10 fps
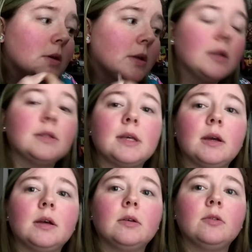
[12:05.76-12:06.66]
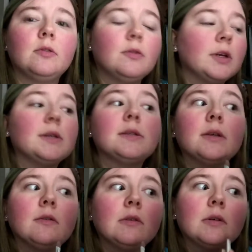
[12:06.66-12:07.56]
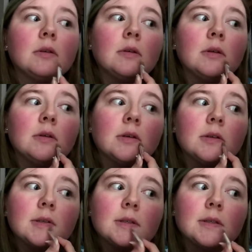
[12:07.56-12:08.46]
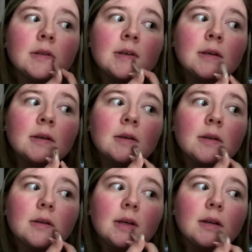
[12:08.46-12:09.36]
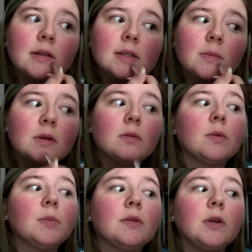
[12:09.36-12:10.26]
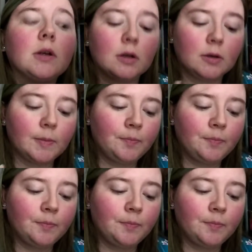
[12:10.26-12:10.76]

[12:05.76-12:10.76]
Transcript: an entire full face of it. I just dotted some on with my finger